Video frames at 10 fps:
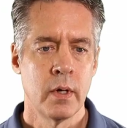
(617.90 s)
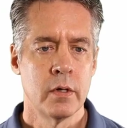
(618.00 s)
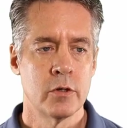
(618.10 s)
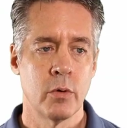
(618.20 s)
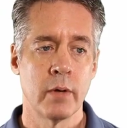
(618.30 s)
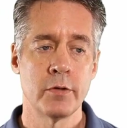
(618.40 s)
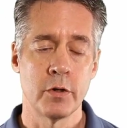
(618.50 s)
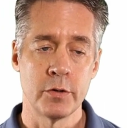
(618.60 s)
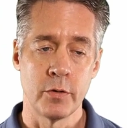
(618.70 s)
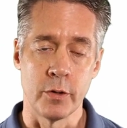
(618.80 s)
So I've
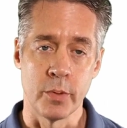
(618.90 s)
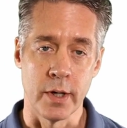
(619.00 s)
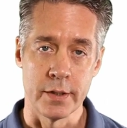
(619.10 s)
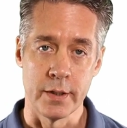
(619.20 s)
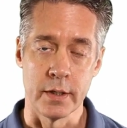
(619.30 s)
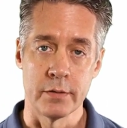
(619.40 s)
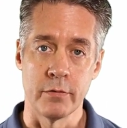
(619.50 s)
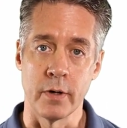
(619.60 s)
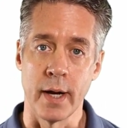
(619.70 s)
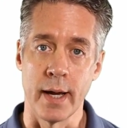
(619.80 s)
showed you the process
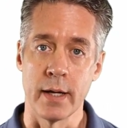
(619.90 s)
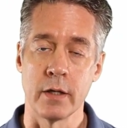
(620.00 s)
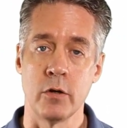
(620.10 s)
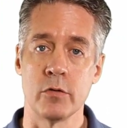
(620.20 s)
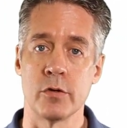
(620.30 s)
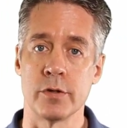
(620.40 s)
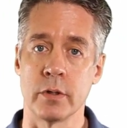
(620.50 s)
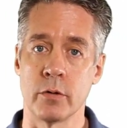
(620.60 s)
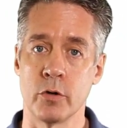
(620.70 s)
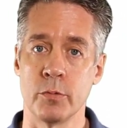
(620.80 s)
for adding users and
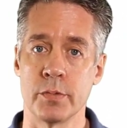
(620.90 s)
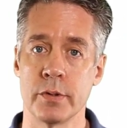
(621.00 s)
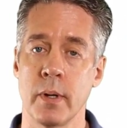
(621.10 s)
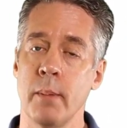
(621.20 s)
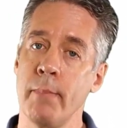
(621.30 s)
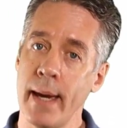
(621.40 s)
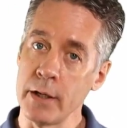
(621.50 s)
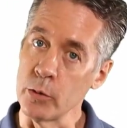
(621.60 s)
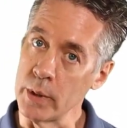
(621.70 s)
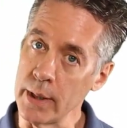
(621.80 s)
groups
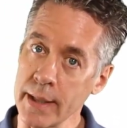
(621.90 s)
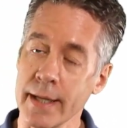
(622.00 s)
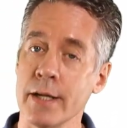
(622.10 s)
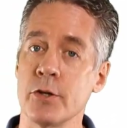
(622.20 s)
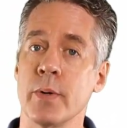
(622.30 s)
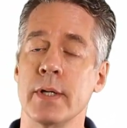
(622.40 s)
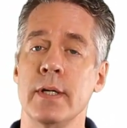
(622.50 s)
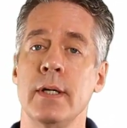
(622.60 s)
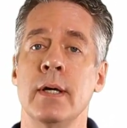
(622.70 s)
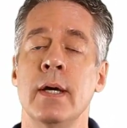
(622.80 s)
manually in Azure
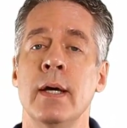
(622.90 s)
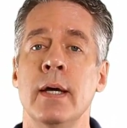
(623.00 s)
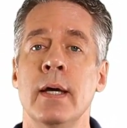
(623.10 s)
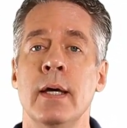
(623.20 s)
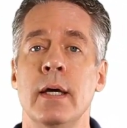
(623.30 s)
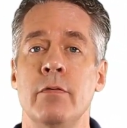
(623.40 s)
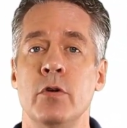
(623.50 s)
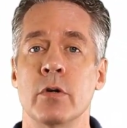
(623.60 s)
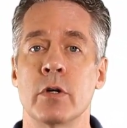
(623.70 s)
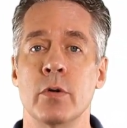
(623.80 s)
AD. If
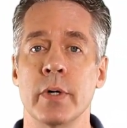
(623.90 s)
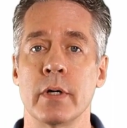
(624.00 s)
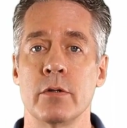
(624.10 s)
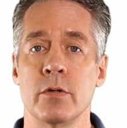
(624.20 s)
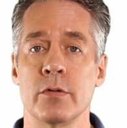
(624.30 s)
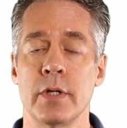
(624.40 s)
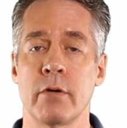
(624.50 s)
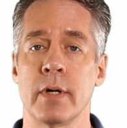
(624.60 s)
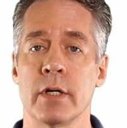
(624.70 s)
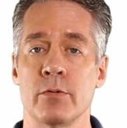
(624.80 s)
you're going to
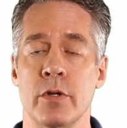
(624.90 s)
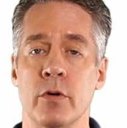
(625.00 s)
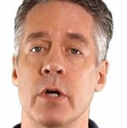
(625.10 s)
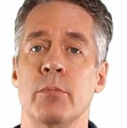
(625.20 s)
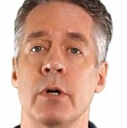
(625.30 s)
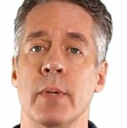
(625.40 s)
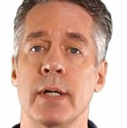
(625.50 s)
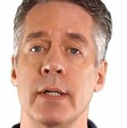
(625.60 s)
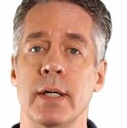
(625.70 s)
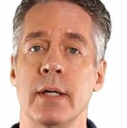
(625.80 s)
synchronize with your on-prem
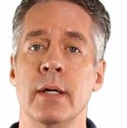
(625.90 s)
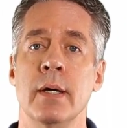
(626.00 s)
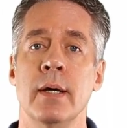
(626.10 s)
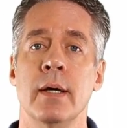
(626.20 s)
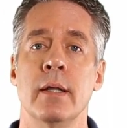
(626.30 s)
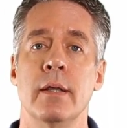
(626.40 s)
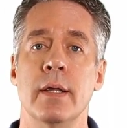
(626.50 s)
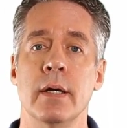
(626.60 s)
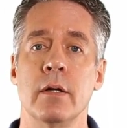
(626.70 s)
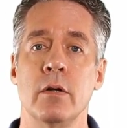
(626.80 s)
AD,
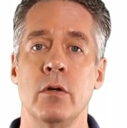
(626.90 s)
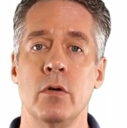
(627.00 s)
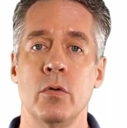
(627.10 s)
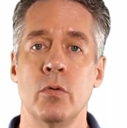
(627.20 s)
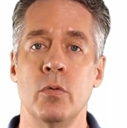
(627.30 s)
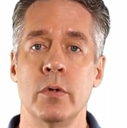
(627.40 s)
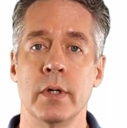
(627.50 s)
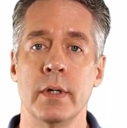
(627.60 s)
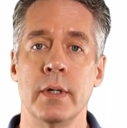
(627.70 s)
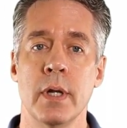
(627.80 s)
then you
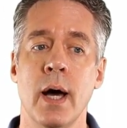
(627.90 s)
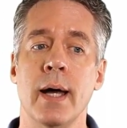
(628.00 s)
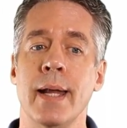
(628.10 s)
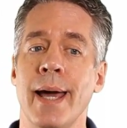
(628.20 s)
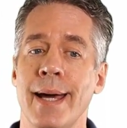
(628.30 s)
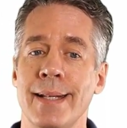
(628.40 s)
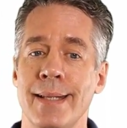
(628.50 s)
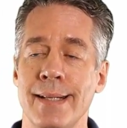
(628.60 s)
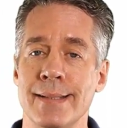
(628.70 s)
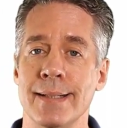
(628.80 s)
would not add
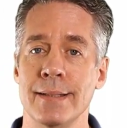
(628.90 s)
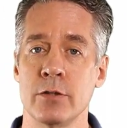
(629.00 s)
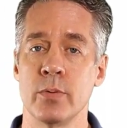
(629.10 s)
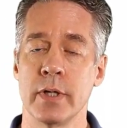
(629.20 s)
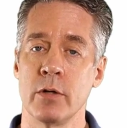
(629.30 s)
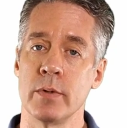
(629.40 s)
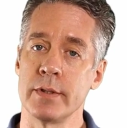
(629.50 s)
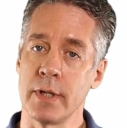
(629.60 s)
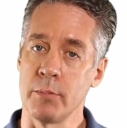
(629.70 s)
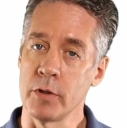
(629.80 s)
these in this way. You would
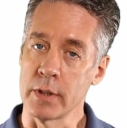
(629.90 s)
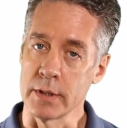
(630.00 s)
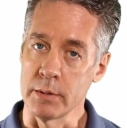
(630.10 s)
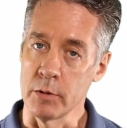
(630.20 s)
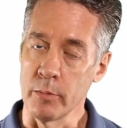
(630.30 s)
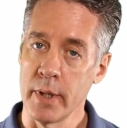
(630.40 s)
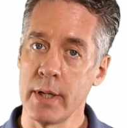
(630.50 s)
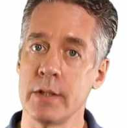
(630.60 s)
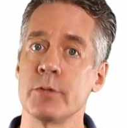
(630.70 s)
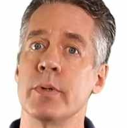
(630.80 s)
set up your custom
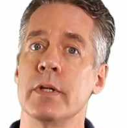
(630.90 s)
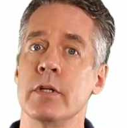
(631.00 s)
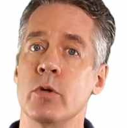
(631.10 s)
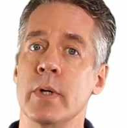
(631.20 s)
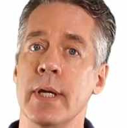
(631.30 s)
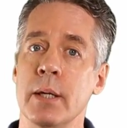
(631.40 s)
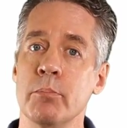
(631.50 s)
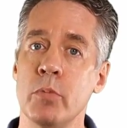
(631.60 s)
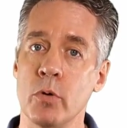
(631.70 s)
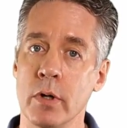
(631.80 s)
domains, but then you would
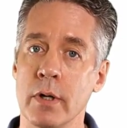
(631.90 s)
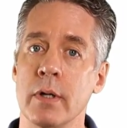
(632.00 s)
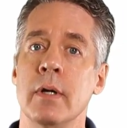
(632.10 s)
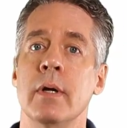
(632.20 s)
import